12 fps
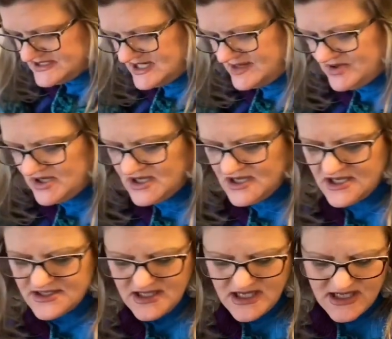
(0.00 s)
I
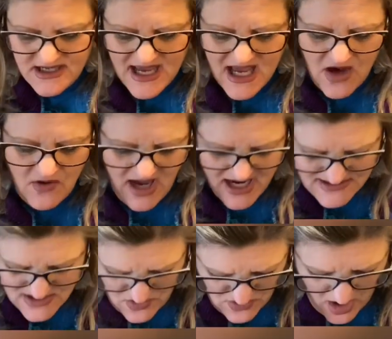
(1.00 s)
bought, now I
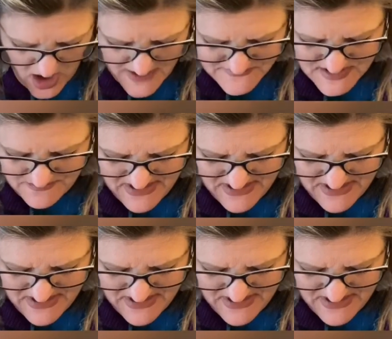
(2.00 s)
don't often